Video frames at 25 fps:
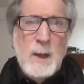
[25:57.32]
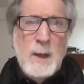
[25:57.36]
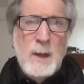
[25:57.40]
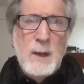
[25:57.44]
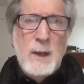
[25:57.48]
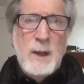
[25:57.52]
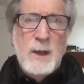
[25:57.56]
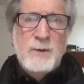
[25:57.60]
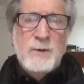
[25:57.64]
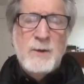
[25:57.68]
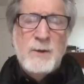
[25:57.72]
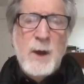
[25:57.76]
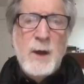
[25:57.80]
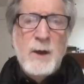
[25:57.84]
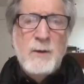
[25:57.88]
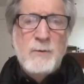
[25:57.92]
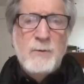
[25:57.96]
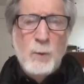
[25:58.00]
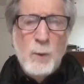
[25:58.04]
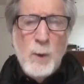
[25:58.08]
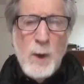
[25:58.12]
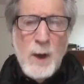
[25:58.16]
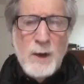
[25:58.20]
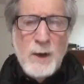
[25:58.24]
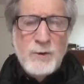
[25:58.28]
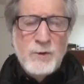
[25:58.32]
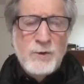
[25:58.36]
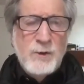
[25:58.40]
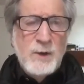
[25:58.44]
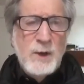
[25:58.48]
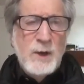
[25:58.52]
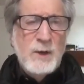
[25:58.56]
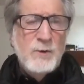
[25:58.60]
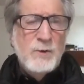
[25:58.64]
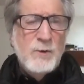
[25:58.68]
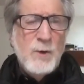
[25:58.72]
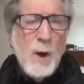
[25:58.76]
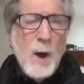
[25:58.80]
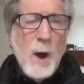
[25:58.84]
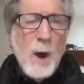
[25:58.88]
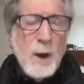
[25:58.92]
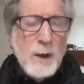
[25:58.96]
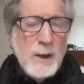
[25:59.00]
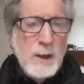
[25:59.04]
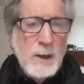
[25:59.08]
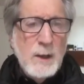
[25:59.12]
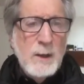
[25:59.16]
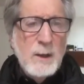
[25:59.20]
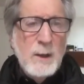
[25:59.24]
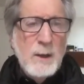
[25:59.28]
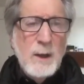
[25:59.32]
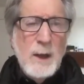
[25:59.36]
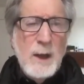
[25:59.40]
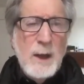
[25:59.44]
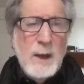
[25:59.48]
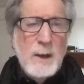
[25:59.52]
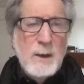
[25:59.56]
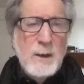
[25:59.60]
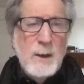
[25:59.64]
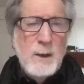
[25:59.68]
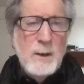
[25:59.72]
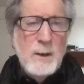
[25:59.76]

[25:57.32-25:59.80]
it's kind of rushed and talky and